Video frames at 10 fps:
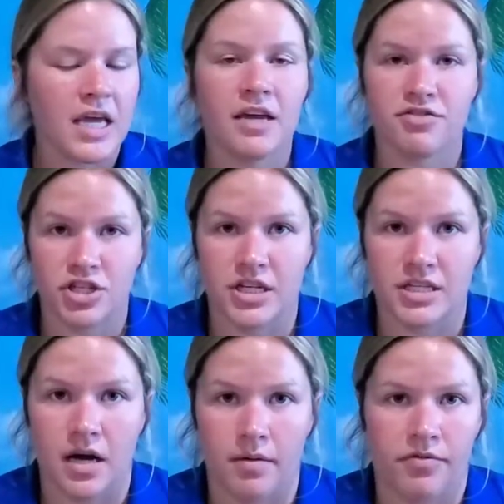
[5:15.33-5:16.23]
If she
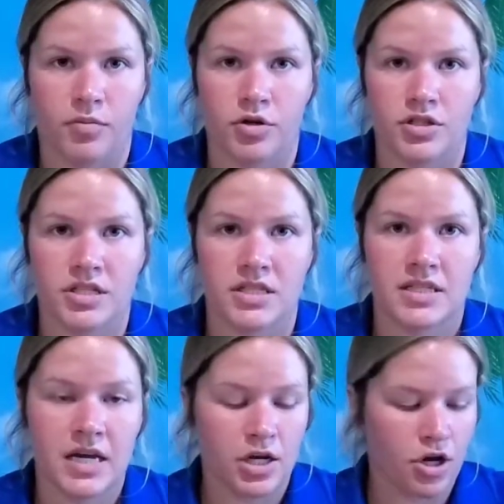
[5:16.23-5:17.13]
gets up from her sit
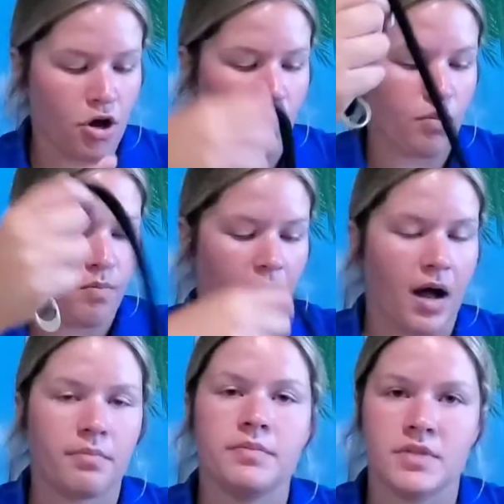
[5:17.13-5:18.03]
stay, no,
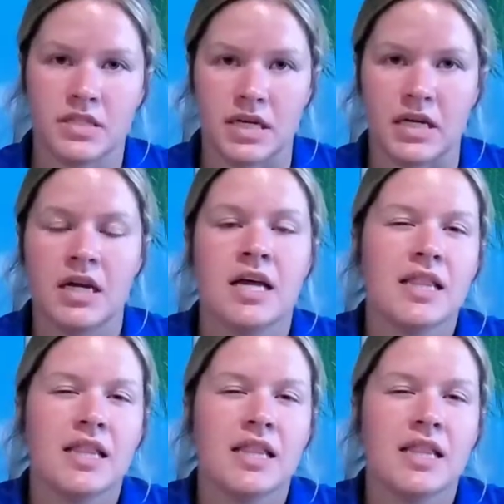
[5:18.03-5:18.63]
pop, sit.